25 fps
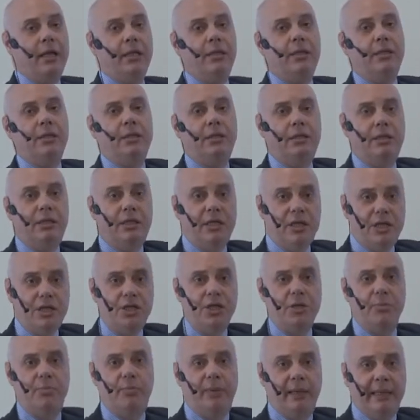a
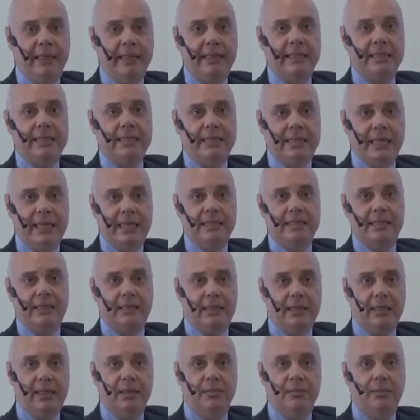disciplined sales
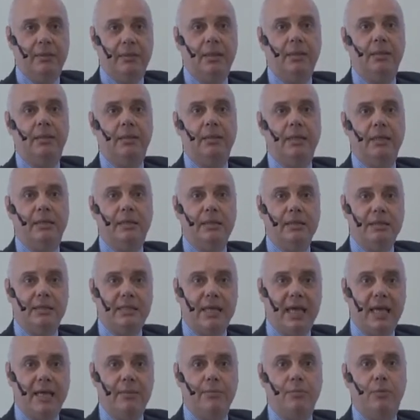team that
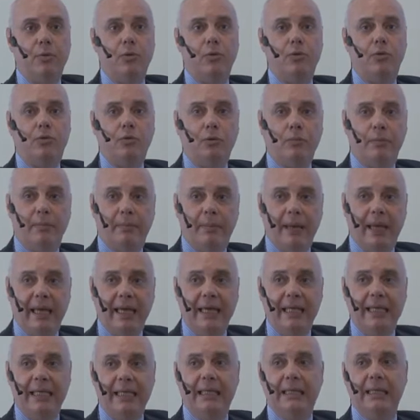is able to
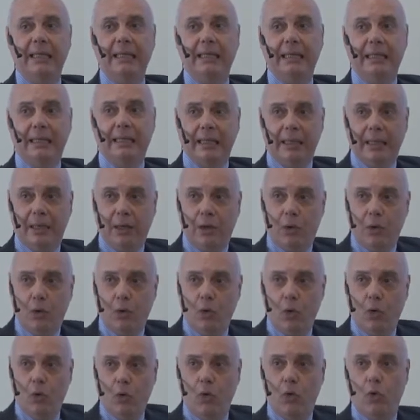make
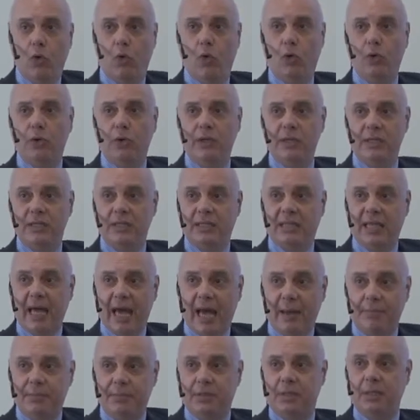all the
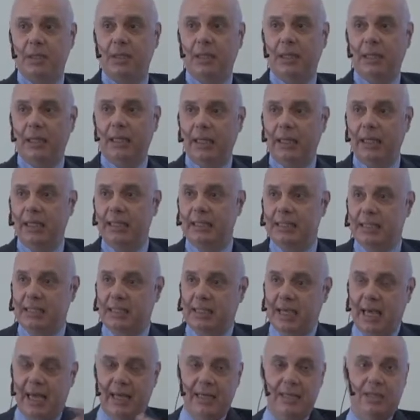steps in
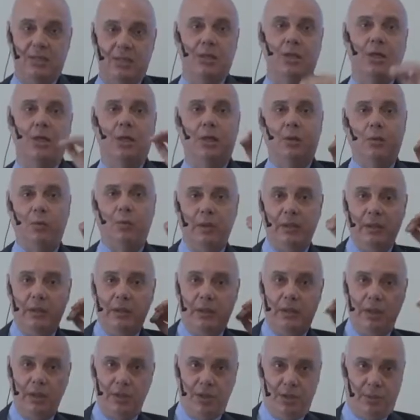sales
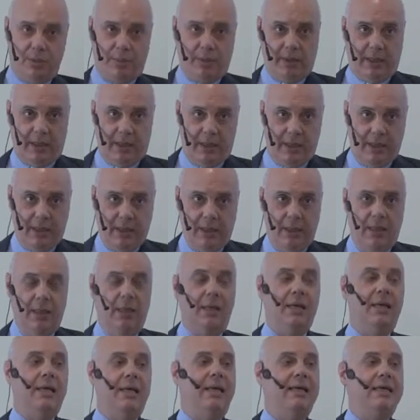with discipline.
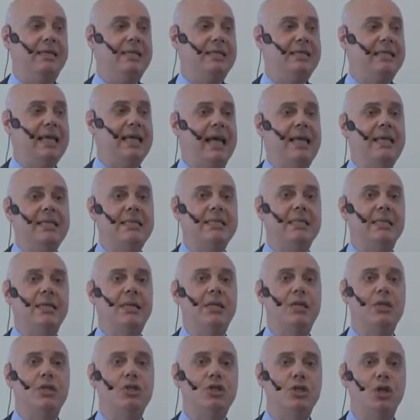Sales
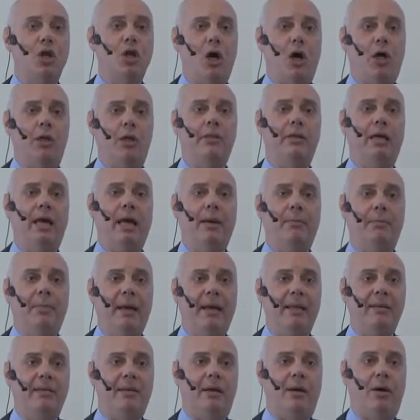is not a
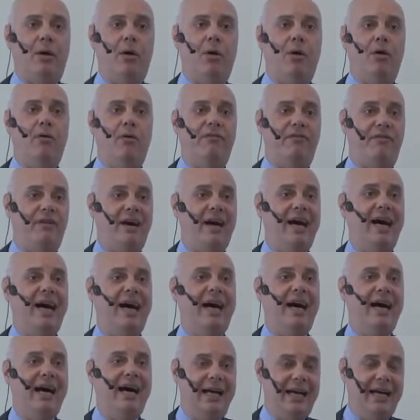matter of
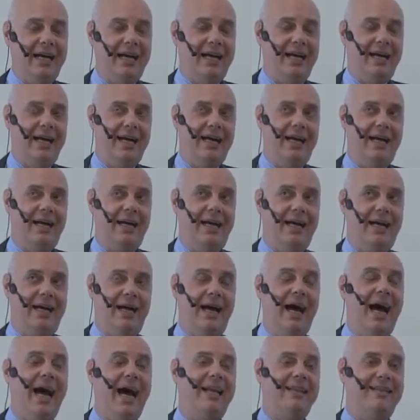
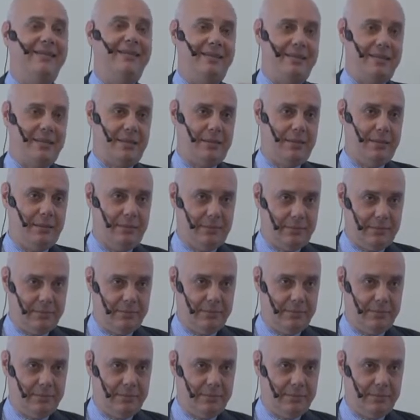artist.